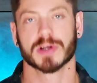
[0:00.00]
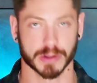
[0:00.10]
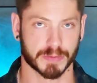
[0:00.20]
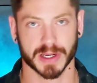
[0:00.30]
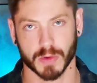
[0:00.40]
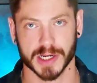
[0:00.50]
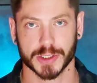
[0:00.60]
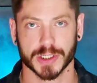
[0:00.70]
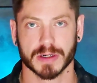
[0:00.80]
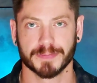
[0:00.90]
another big
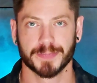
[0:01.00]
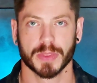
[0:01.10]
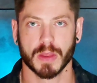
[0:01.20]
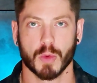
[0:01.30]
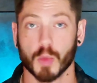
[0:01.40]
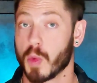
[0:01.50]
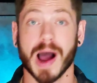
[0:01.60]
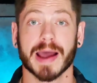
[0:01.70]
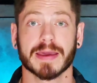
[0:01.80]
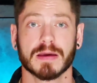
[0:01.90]
question.
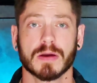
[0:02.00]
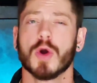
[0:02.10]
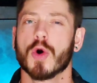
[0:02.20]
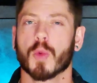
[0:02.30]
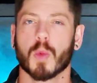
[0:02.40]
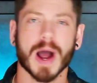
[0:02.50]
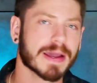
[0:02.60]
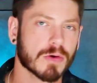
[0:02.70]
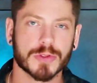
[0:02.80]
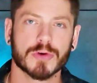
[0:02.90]
Why?
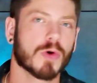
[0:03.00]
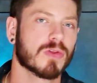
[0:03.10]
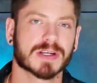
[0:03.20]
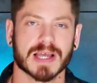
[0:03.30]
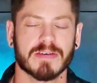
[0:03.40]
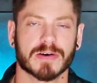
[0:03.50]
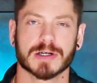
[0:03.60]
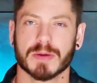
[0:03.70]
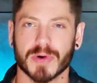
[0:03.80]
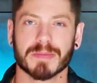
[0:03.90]
Why go through all this
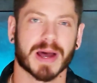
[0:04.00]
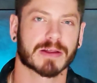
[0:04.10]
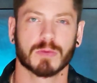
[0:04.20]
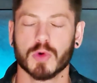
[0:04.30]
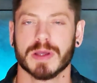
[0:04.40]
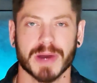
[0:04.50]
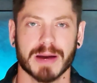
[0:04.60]
effort to bring back the woolly